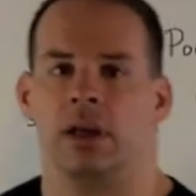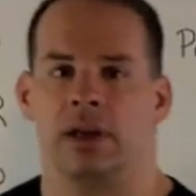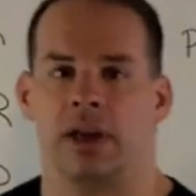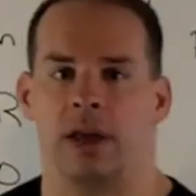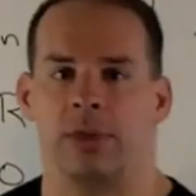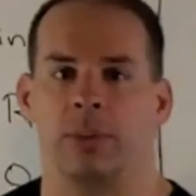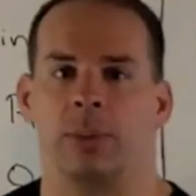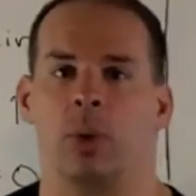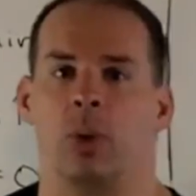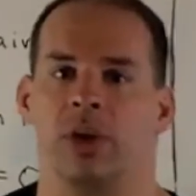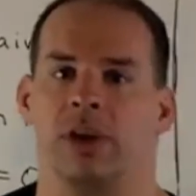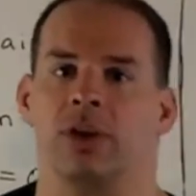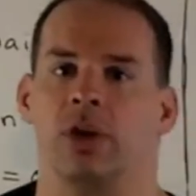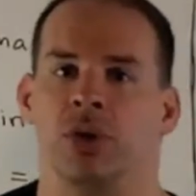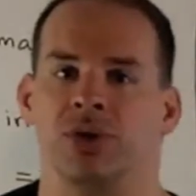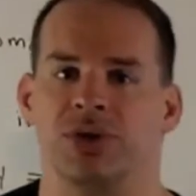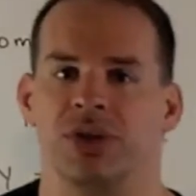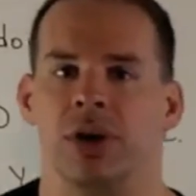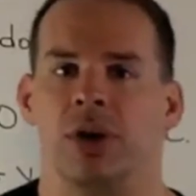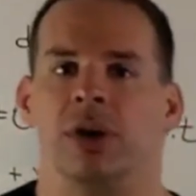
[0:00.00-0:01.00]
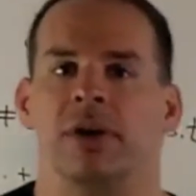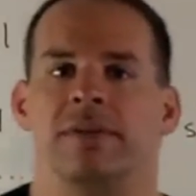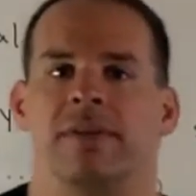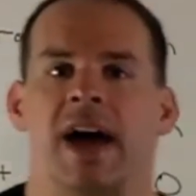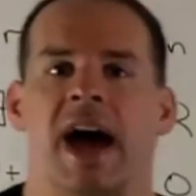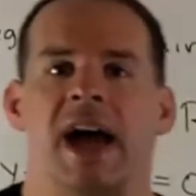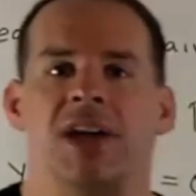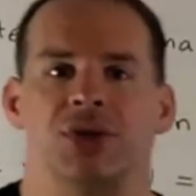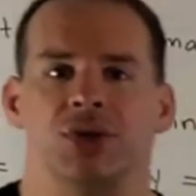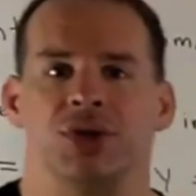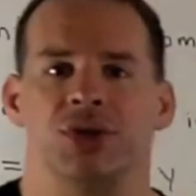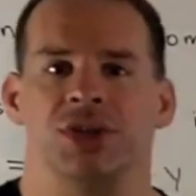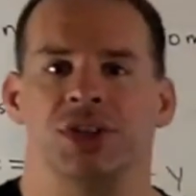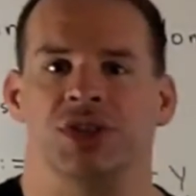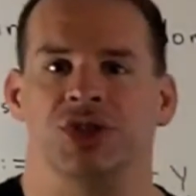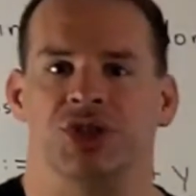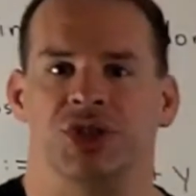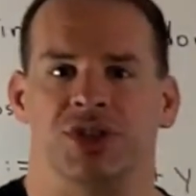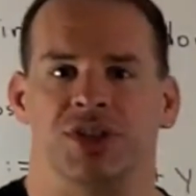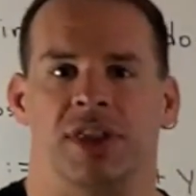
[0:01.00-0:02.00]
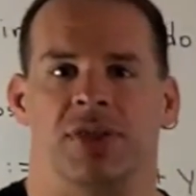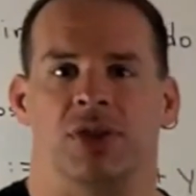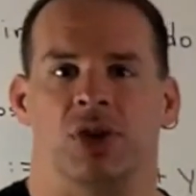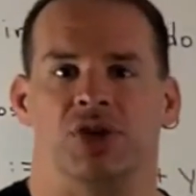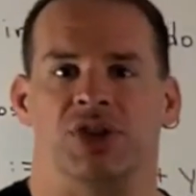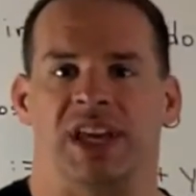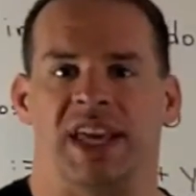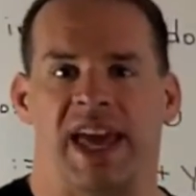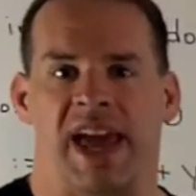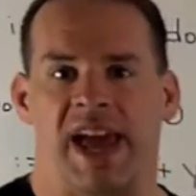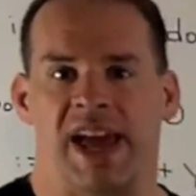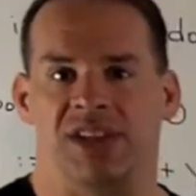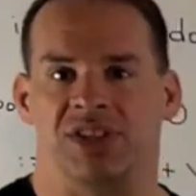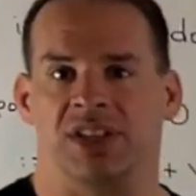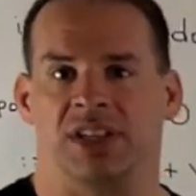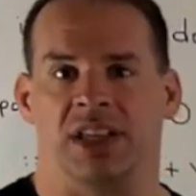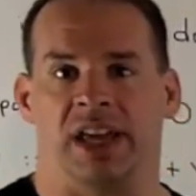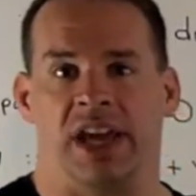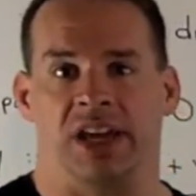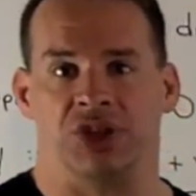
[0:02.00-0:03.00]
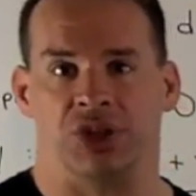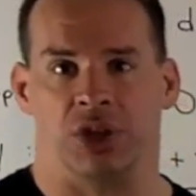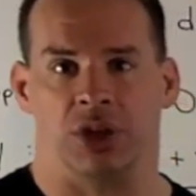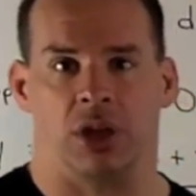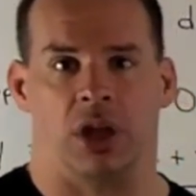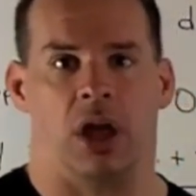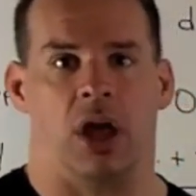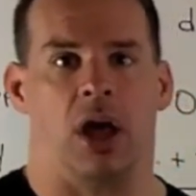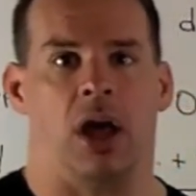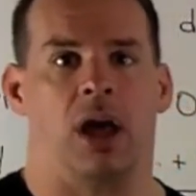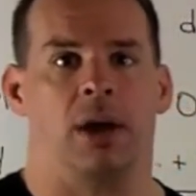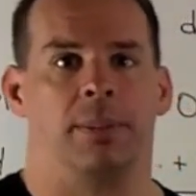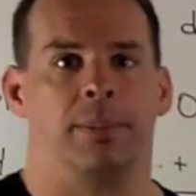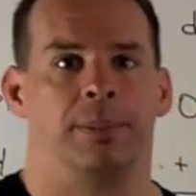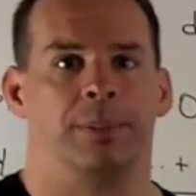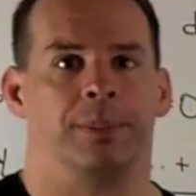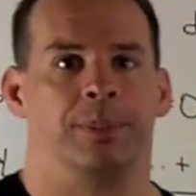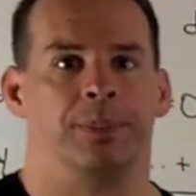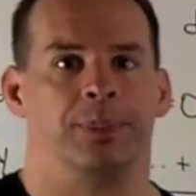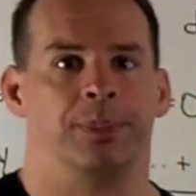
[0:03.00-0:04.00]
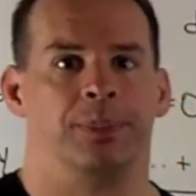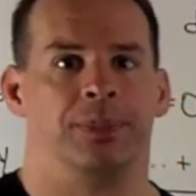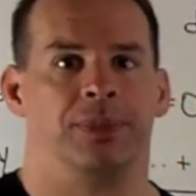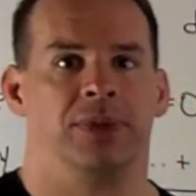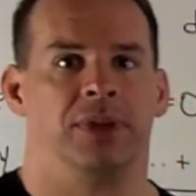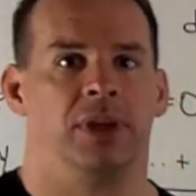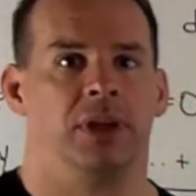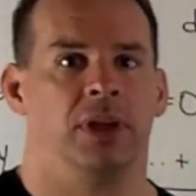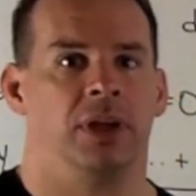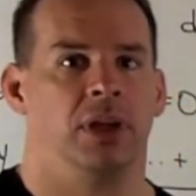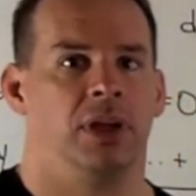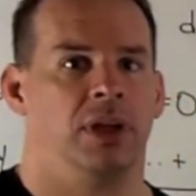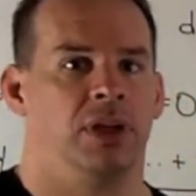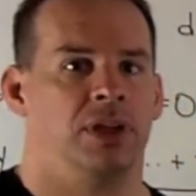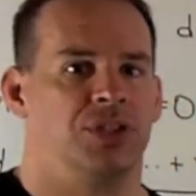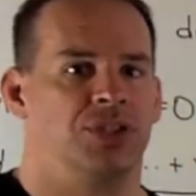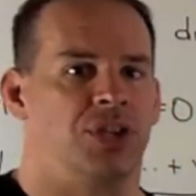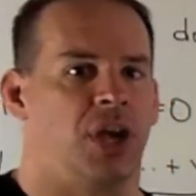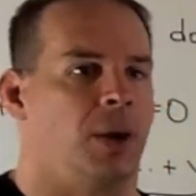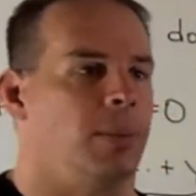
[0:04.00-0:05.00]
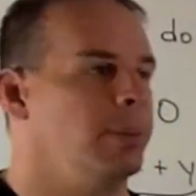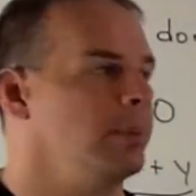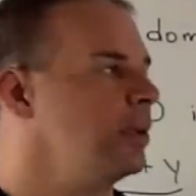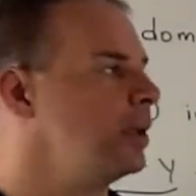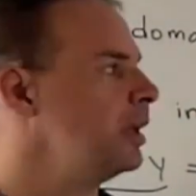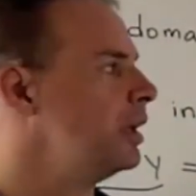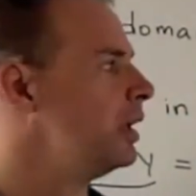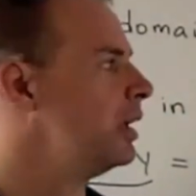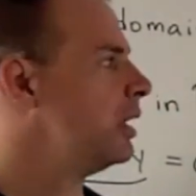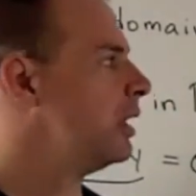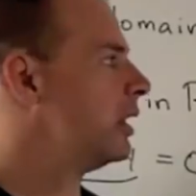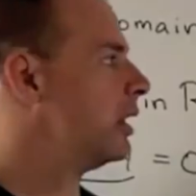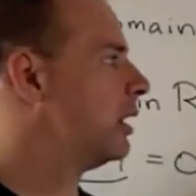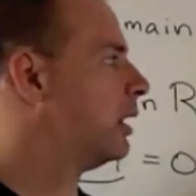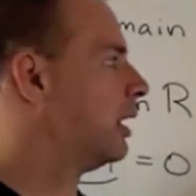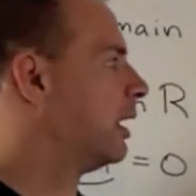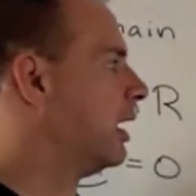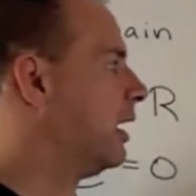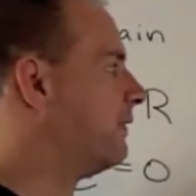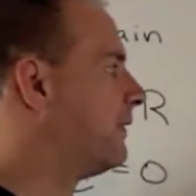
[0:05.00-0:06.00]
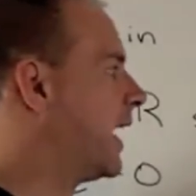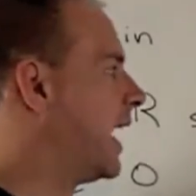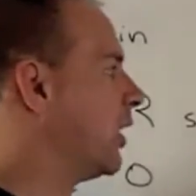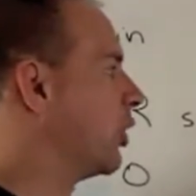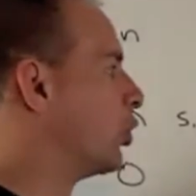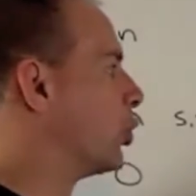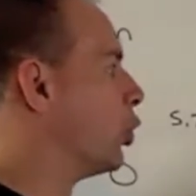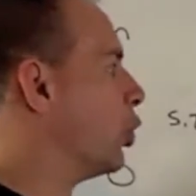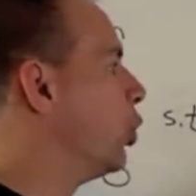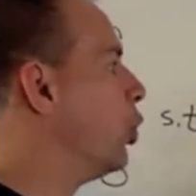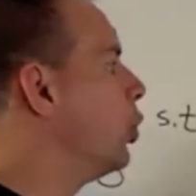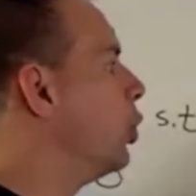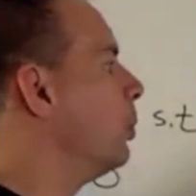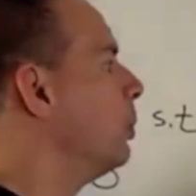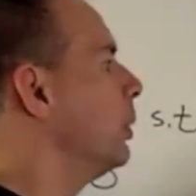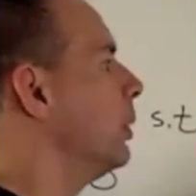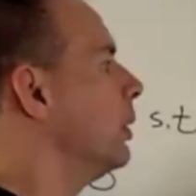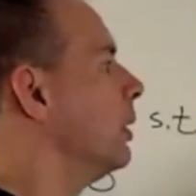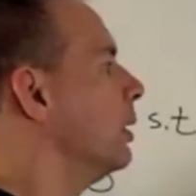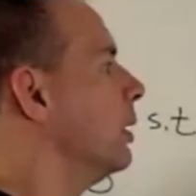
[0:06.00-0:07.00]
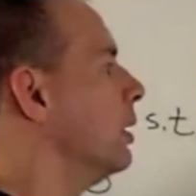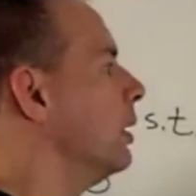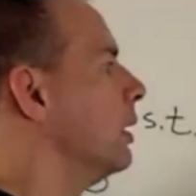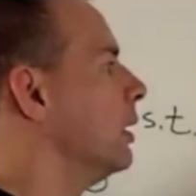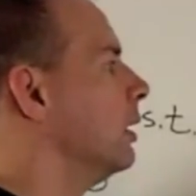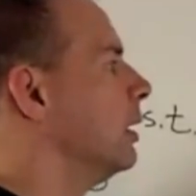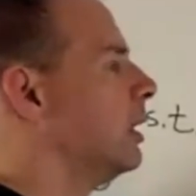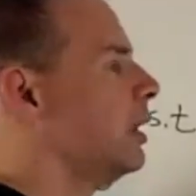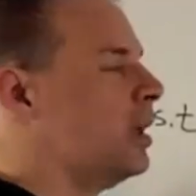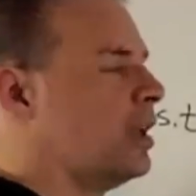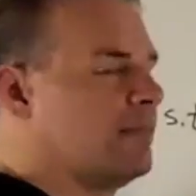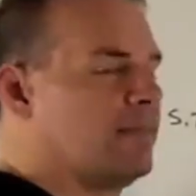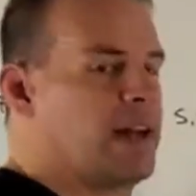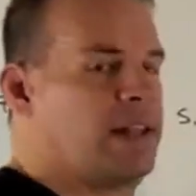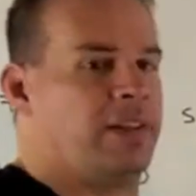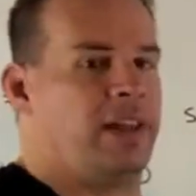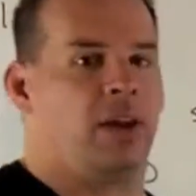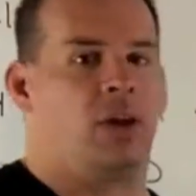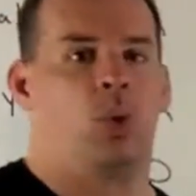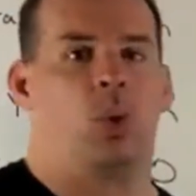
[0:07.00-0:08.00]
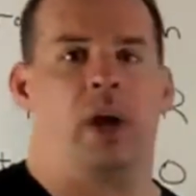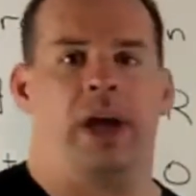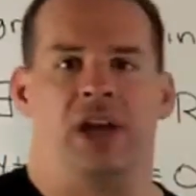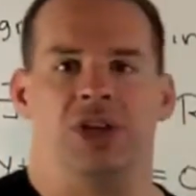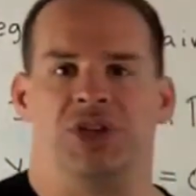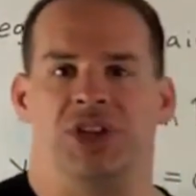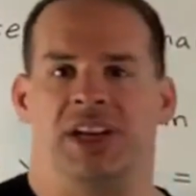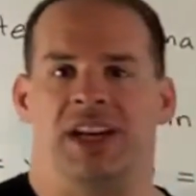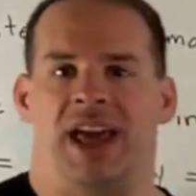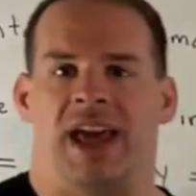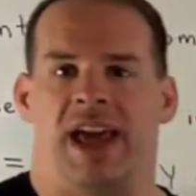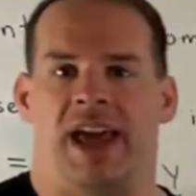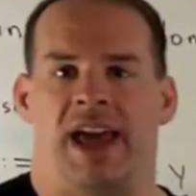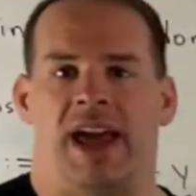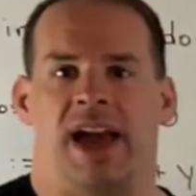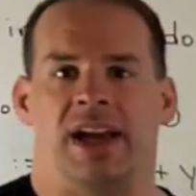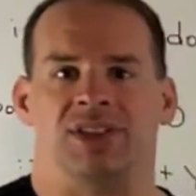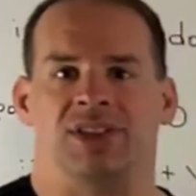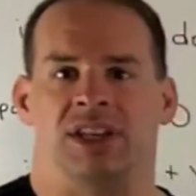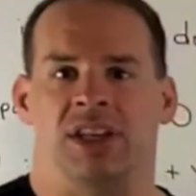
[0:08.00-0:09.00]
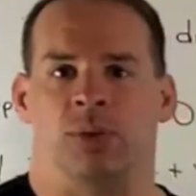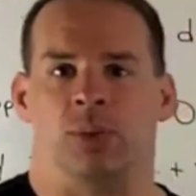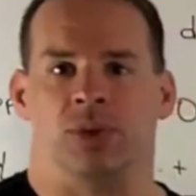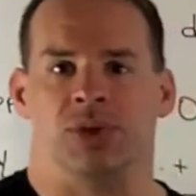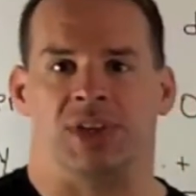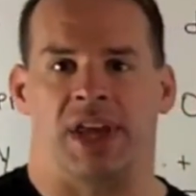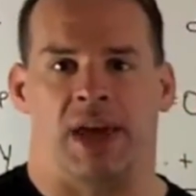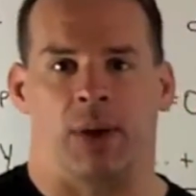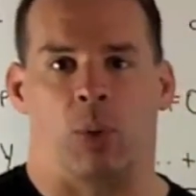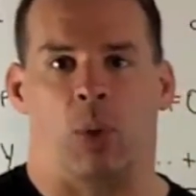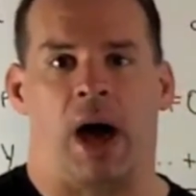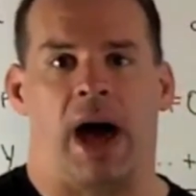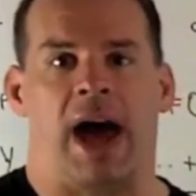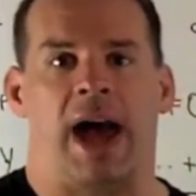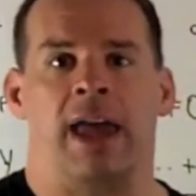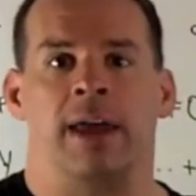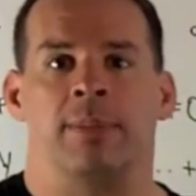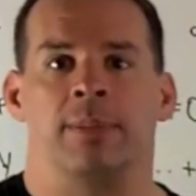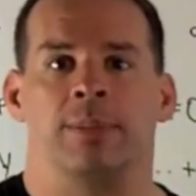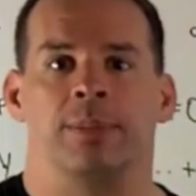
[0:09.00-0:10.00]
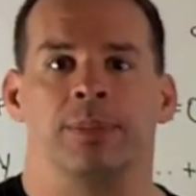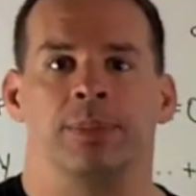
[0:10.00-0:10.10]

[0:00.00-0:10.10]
Now, the point of no zero divisors is just that there's a cancellation law. So, if I had a group by the equation ax equals ay,